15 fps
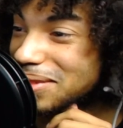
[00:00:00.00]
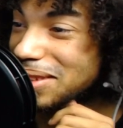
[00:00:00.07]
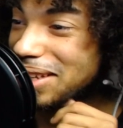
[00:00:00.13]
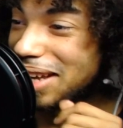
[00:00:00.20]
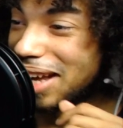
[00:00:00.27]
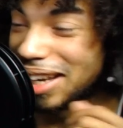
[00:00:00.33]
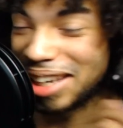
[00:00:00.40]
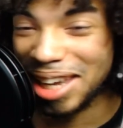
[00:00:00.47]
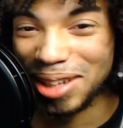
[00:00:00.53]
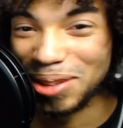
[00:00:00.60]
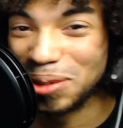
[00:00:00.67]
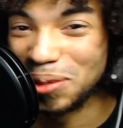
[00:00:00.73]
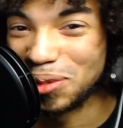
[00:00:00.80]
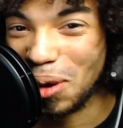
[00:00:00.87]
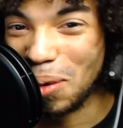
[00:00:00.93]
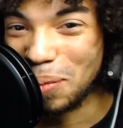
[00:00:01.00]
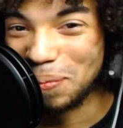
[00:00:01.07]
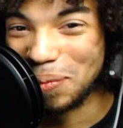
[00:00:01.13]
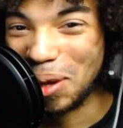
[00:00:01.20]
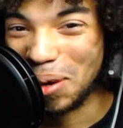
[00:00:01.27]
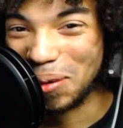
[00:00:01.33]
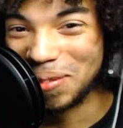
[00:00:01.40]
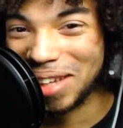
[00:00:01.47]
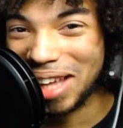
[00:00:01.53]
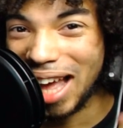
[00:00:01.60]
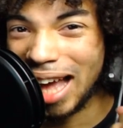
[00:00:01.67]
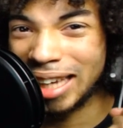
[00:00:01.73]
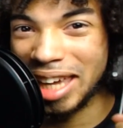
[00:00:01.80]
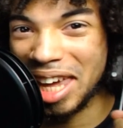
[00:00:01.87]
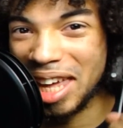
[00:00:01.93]
I can't lose hope, though.
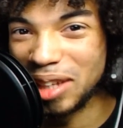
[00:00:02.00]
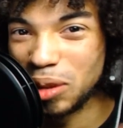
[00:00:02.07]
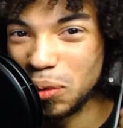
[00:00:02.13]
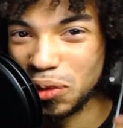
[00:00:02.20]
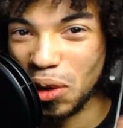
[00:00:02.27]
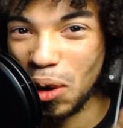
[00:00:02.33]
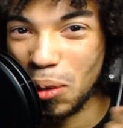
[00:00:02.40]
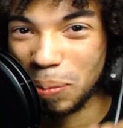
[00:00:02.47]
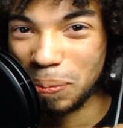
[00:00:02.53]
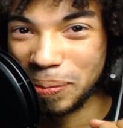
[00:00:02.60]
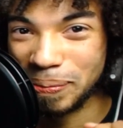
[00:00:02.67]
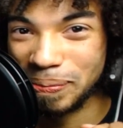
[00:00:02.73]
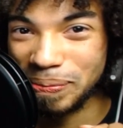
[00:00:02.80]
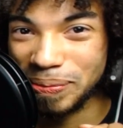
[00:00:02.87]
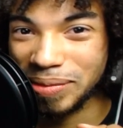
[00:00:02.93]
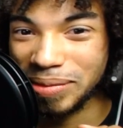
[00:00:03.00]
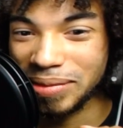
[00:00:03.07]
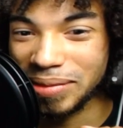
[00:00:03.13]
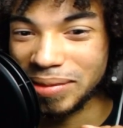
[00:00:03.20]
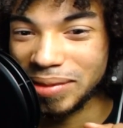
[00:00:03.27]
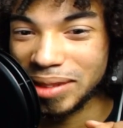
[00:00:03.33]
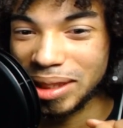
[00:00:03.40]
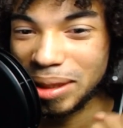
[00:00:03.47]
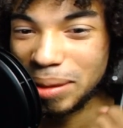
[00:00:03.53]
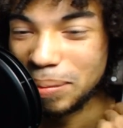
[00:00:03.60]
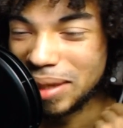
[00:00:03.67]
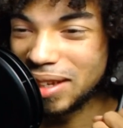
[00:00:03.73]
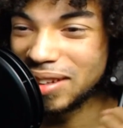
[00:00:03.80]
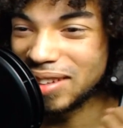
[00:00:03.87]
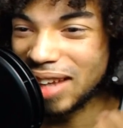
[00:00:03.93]
I can't lose hope.
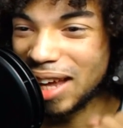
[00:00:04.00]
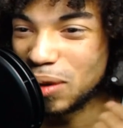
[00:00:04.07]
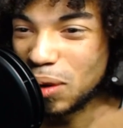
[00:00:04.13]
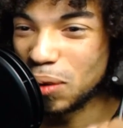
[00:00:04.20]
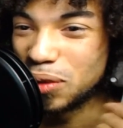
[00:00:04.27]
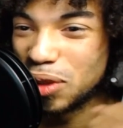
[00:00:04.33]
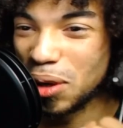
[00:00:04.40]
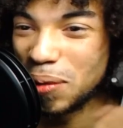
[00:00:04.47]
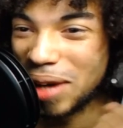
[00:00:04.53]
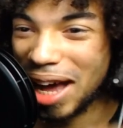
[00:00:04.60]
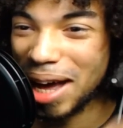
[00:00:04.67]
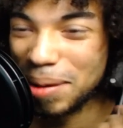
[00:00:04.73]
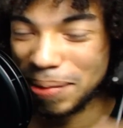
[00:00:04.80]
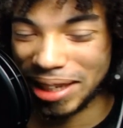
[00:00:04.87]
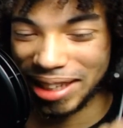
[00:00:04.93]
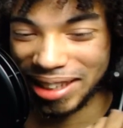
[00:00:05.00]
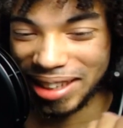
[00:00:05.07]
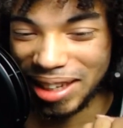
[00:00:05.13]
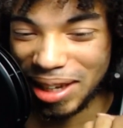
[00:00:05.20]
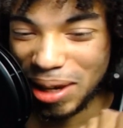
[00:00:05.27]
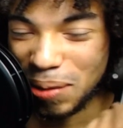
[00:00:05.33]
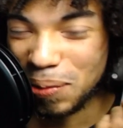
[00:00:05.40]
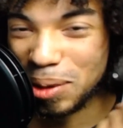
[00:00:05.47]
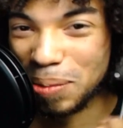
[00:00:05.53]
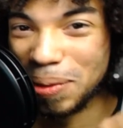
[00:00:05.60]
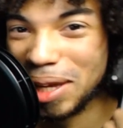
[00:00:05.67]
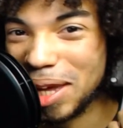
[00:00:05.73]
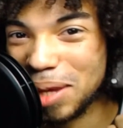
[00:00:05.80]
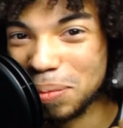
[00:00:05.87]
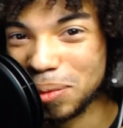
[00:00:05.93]
Because I know Togami would
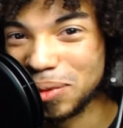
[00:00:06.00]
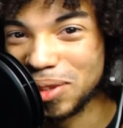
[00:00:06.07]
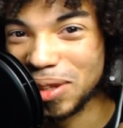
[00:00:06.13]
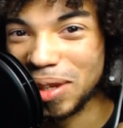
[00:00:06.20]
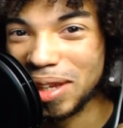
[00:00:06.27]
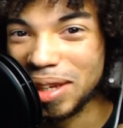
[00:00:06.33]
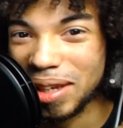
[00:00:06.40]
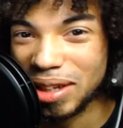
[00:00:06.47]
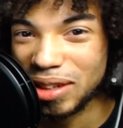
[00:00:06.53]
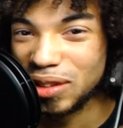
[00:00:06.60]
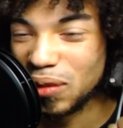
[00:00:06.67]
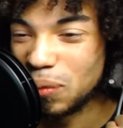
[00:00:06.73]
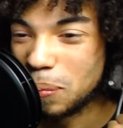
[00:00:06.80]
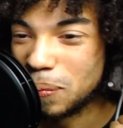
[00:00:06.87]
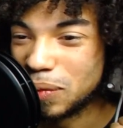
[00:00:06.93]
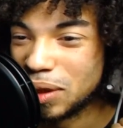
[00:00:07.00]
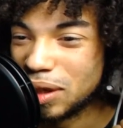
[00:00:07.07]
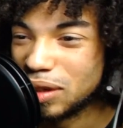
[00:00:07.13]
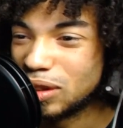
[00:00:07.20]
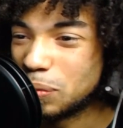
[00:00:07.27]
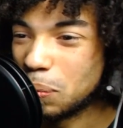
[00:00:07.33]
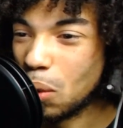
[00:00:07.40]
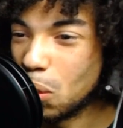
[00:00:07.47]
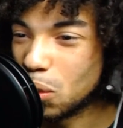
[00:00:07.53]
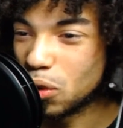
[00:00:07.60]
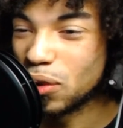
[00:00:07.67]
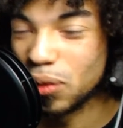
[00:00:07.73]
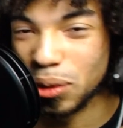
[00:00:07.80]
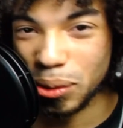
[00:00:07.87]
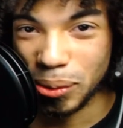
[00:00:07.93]
be able to pull
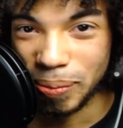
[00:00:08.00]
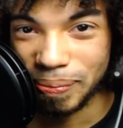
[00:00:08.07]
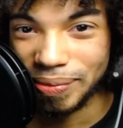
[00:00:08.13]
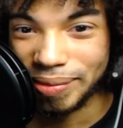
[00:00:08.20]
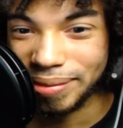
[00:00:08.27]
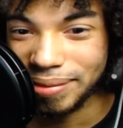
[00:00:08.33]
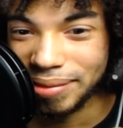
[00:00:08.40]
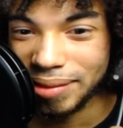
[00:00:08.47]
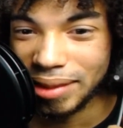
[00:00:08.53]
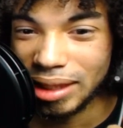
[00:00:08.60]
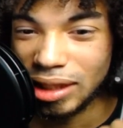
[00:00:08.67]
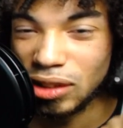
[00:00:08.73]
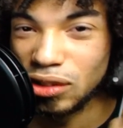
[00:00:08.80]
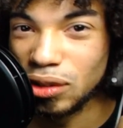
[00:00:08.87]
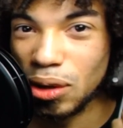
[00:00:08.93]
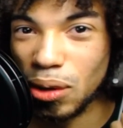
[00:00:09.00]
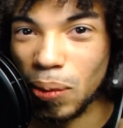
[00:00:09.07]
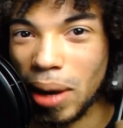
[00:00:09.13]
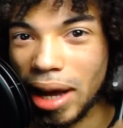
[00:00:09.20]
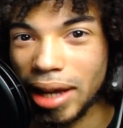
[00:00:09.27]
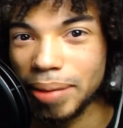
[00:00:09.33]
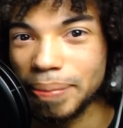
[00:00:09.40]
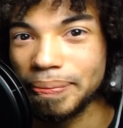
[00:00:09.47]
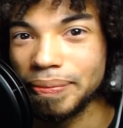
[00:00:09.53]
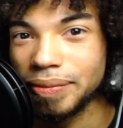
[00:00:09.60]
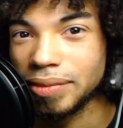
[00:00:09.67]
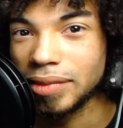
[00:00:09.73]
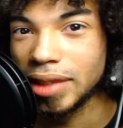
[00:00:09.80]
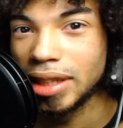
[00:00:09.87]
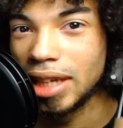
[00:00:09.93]
through. Because you know why?
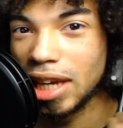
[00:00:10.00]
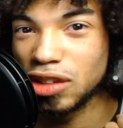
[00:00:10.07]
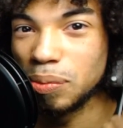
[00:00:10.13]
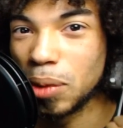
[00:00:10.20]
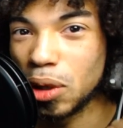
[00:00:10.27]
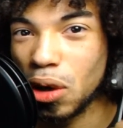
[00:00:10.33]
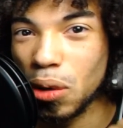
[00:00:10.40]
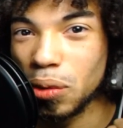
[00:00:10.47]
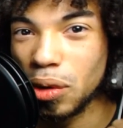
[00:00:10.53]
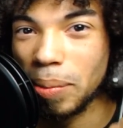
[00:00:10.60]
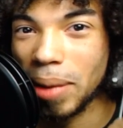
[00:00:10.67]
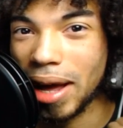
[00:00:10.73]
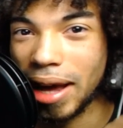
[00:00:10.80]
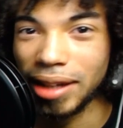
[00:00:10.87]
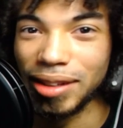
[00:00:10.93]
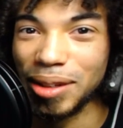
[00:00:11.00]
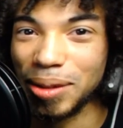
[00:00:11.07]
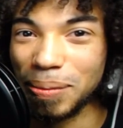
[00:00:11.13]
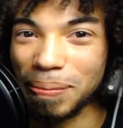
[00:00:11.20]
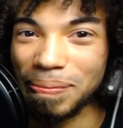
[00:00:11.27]
He has Makoto behind him.